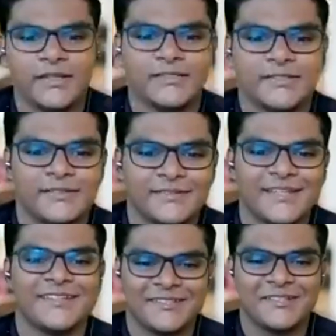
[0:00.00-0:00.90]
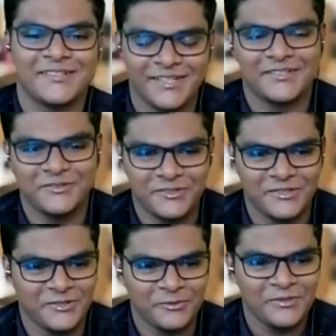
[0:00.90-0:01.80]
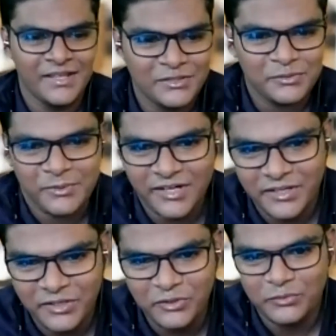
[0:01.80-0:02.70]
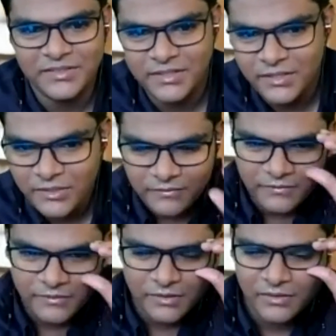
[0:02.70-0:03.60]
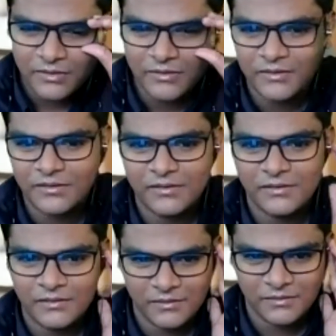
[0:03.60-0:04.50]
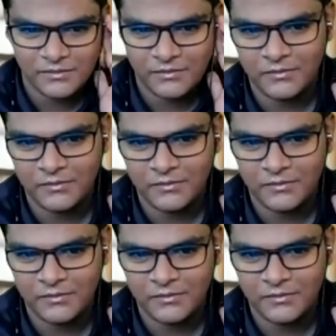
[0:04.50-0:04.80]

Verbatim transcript: that's, that's that's good to know. So where are you based out of? So